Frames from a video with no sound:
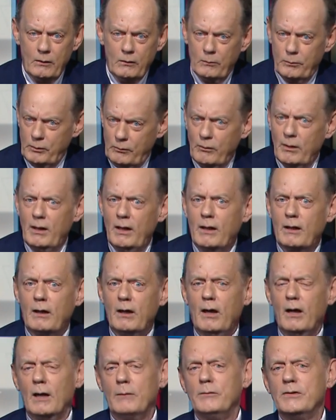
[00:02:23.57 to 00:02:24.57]
To be really
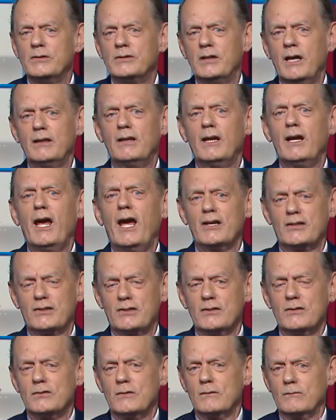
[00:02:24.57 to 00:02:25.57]
clear, let me state the
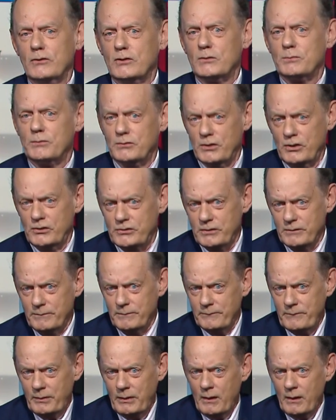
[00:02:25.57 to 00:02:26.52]
essence of this position.